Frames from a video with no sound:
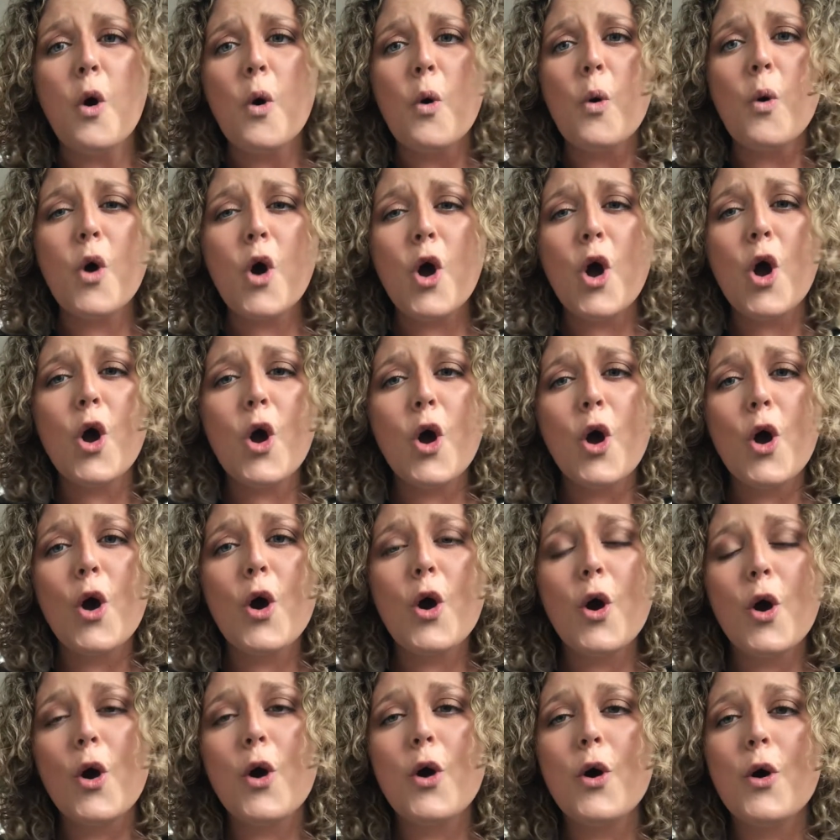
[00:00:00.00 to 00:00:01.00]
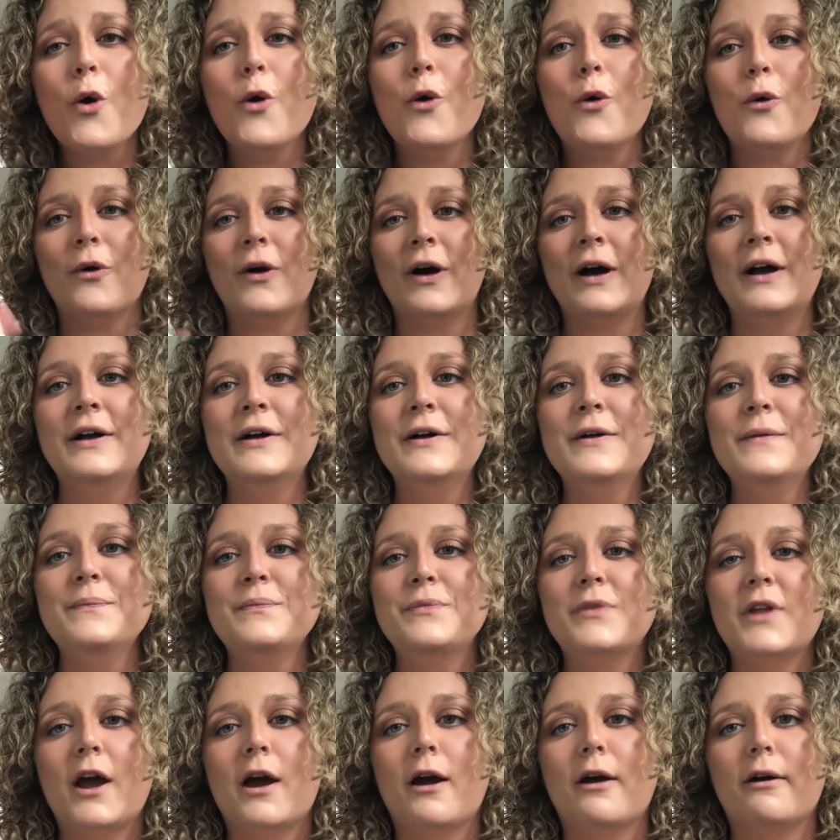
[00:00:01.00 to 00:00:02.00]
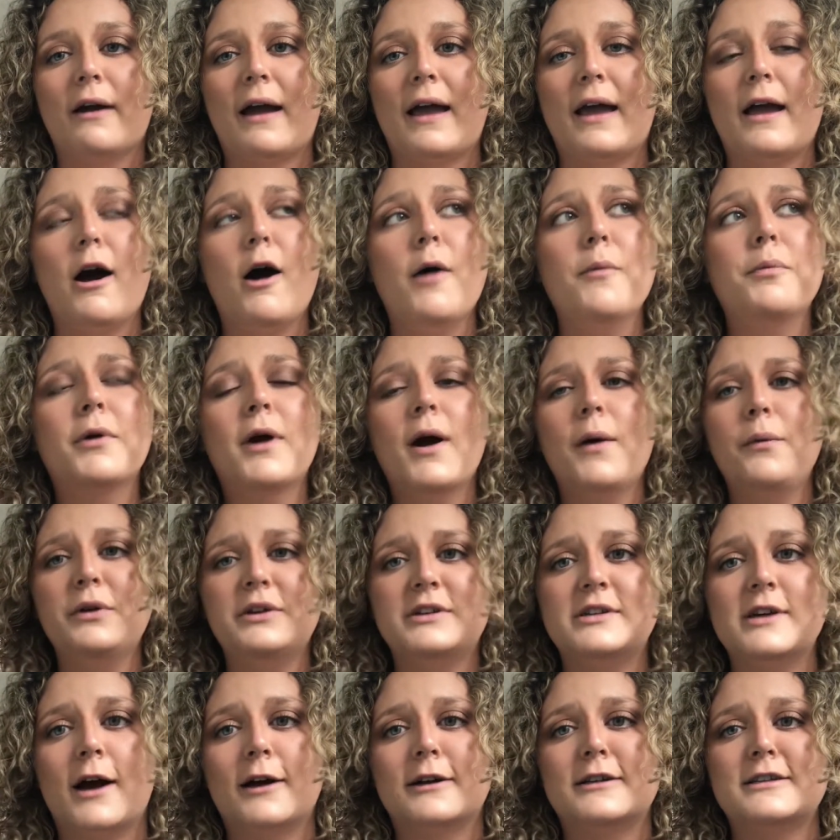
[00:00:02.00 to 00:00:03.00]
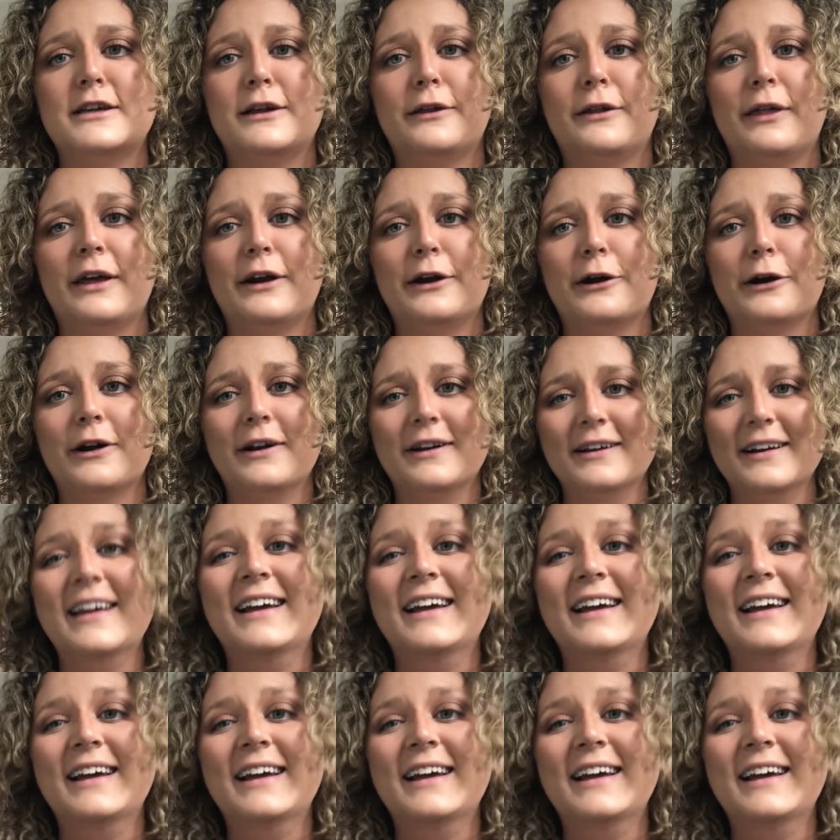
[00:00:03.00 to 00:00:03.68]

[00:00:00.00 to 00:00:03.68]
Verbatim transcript: Woohoo! Alright, I'll probably talk to you later.